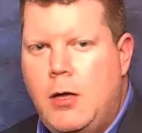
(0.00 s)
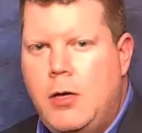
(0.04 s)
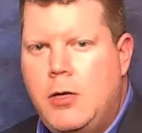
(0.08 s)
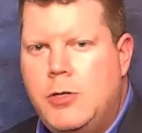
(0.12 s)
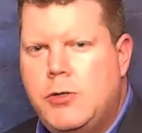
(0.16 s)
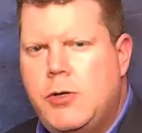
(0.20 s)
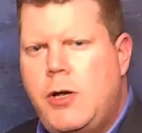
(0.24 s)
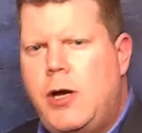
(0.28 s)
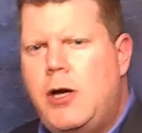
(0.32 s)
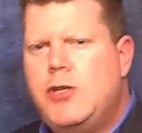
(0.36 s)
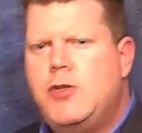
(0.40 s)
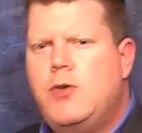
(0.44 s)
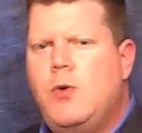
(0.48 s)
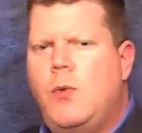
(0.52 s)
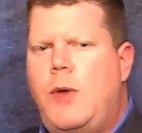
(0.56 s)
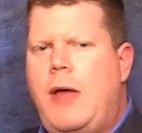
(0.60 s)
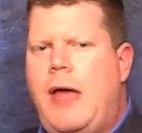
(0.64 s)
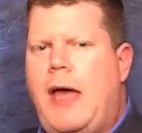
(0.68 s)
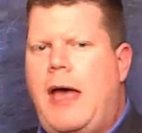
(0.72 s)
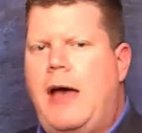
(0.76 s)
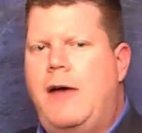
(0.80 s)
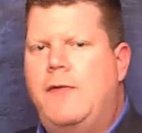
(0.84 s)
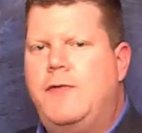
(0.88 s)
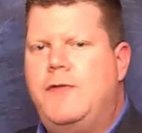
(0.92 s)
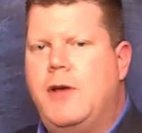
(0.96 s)
So here's what we
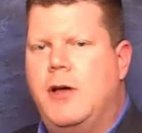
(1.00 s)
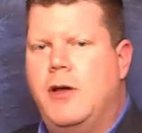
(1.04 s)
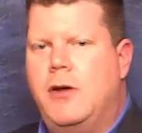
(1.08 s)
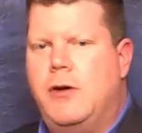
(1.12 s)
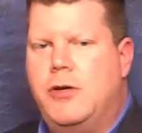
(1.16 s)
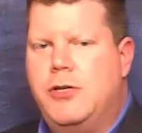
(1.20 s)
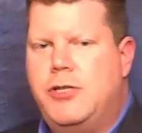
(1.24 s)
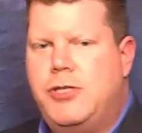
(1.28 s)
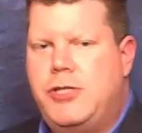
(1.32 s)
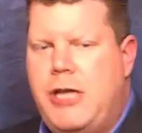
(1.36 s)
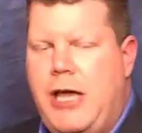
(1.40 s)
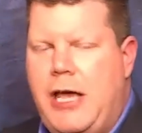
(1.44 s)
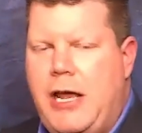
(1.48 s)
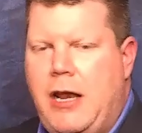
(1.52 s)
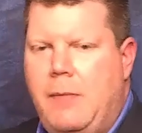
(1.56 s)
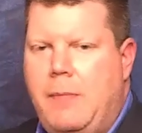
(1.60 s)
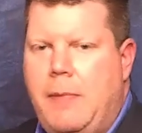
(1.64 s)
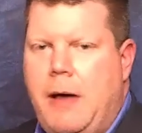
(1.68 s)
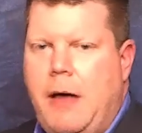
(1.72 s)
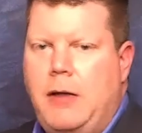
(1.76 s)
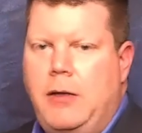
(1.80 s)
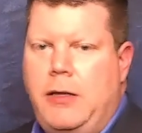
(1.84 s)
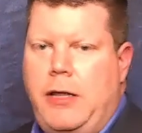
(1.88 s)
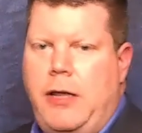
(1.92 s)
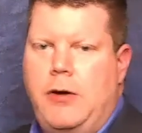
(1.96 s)
have to understand
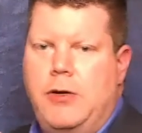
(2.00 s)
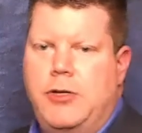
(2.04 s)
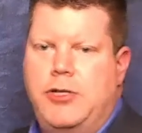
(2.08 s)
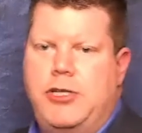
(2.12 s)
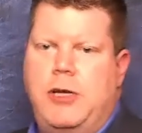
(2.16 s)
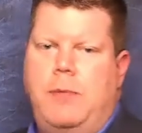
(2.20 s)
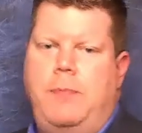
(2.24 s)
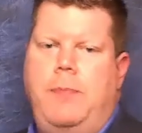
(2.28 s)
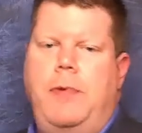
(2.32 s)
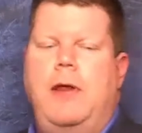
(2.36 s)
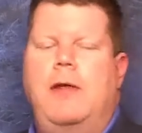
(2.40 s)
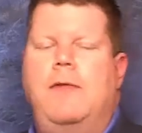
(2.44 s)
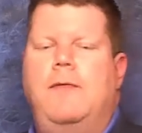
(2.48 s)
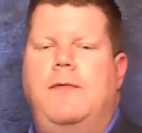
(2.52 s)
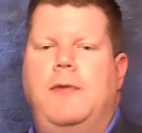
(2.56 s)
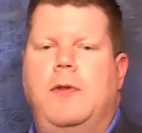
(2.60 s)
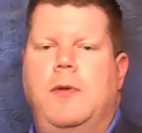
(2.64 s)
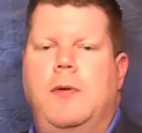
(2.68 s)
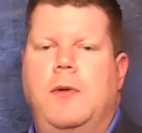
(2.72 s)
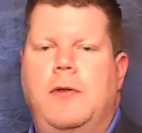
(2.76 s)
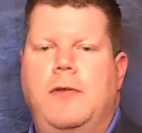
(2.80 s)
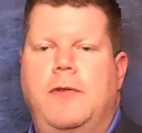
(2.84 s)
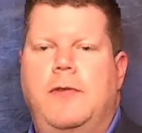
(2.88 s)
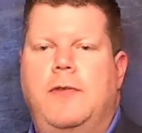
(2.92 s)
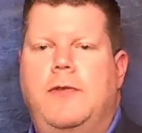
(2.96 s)
about leadership and
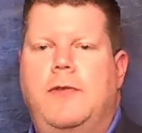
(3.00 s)
influence.